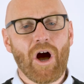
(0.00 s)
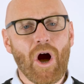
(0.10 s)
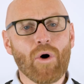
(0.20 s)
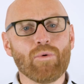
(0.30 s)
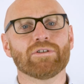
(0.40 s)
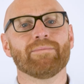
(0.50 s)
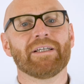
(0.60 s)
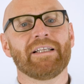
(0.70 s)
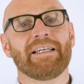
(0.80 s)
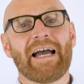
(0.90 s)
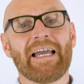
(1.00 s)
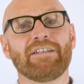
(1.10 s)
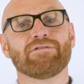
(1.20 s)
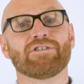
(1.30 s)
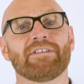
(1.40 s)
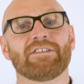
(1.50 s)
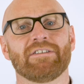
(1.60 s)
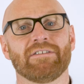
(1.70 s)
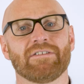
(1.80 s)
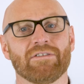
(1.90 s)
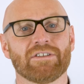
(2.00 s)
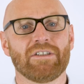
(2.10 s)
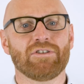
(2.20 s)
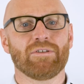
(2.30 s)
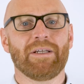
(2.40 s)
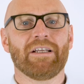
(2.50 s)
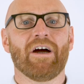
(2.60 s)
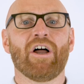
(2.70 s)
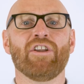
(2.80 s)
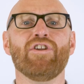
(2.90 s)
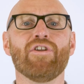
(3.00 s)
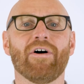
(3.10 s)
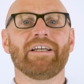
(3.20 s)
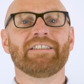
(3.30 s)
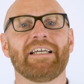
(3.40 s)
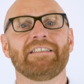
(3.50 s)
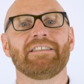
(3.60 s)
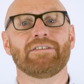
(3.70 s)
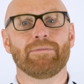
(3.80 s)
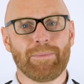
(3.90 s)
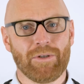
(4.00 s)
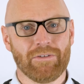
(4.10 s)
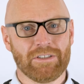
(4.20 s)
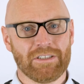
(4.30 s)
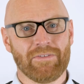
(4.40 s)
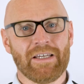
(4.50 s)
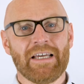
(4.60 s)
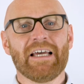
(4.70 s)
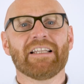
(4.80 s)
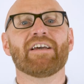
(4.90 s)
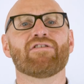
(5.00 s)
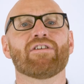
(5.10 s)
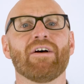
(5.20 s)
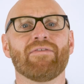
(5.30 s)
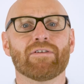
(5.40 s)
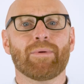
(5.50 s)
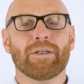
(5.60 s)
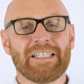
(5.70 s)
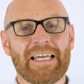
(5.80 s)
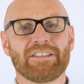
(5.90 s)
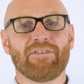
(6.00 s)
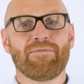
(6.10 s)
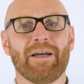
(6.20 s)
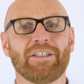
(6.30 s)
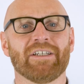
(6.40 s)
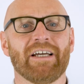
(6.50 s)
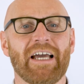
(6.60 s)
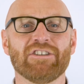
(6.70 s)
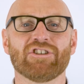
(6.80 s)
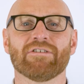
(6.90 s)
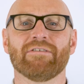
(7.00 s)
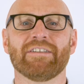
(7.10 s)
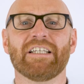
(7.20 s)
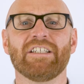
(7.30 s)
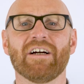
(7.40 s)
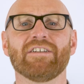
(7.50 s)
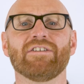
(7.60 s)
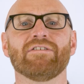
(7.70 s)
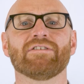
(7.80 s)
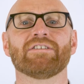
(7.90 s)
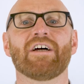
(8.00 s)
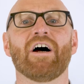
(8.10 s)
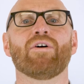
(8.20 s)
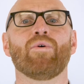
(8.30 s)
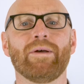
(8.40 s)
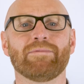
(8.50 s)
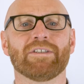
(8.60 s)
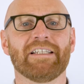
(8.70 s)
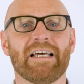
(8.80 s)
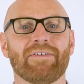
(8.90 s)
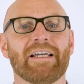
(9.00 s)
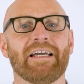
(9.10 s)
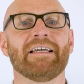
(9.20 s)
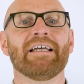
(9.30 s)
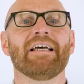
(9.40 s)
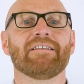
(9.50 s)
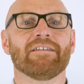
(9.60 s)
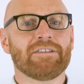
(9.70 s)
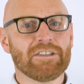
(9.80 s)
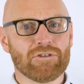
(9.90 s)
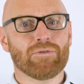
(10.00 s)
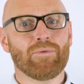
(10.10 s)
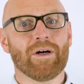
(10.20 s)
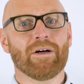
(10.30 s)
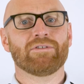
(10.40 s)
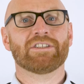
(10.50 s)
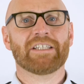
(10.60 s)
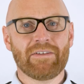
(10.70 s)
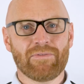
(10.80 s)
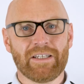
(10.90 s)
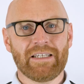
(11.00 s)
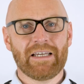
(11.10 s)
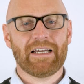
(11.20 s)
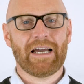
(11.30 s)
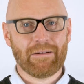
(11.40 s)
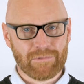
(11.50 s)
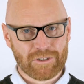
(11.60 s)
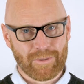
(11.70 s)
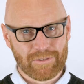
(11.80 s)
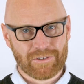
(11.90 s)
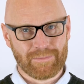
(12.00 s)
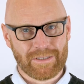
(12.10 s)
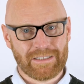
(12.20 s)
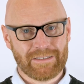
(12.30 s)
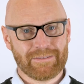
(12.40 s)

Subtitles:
Ultimately, age restrictions on social media are not intended to be punitive. They serve as a protective measure, ensuring that young users are equipped to navigate the digital world safely and responsibly.